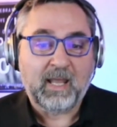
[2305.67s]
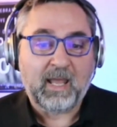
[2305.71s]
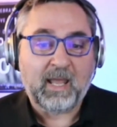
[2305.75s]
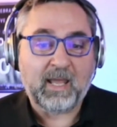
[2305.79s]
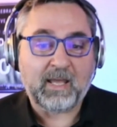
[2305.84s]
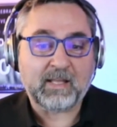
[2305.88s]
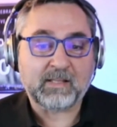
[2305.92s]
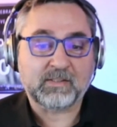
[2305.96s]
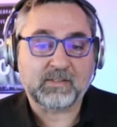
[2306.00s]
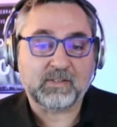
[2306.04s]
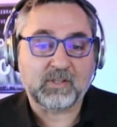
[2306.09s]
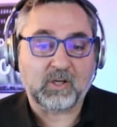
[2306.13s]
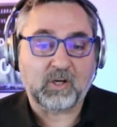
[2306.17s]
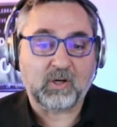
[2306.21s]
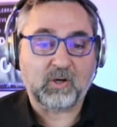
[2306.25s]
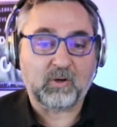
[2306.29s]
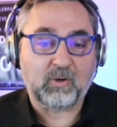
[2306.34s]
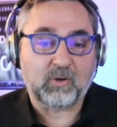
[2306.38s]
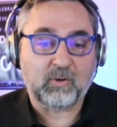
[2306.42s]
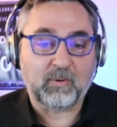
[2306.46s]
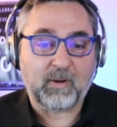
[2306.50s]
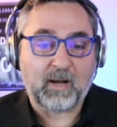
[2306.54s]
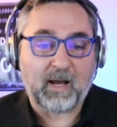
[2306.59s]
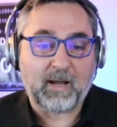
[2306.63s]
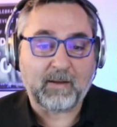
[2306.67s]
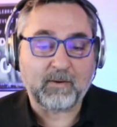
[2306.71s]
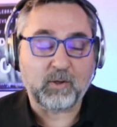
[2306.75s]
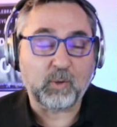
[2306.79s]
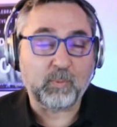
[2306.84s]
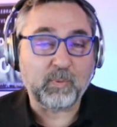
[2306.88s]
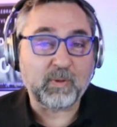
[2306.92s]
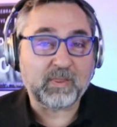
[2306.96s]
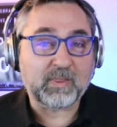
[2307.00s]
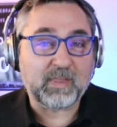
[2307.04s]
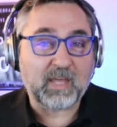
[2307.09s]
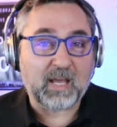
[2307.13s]
And so you'll
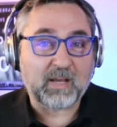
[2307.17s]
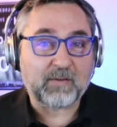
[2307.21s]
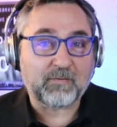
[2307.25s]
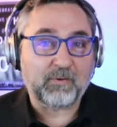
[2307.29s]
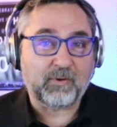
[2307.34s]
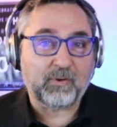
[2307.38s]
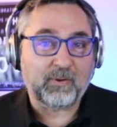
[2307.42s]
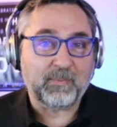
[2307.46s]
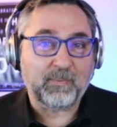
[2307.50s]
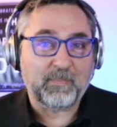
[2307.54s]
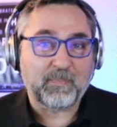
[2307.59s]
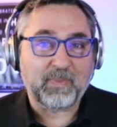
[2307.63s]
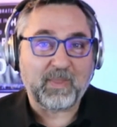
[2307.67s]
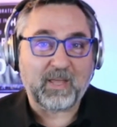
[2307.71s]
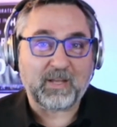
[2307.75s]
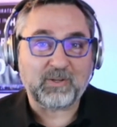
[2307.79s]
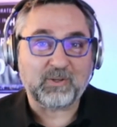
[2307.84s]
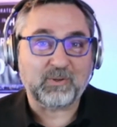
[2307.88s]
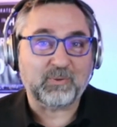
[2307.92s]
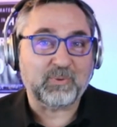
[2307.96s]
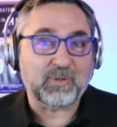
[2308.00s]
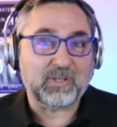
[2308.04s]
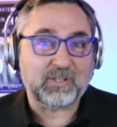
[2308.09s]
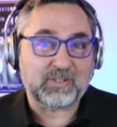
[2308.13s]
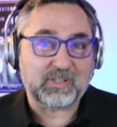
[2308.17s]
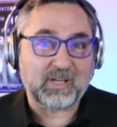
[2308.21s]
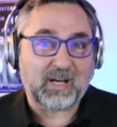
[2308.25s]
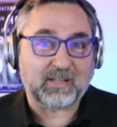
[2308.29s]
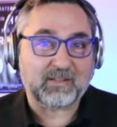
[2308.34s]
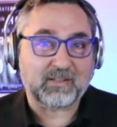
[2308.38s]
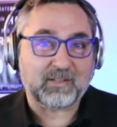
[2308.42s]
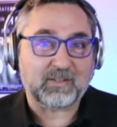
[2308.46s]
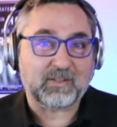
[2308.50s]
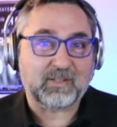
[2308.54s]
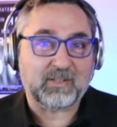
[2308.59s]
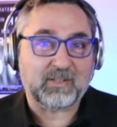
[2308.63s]
be thankful that you'll reach out to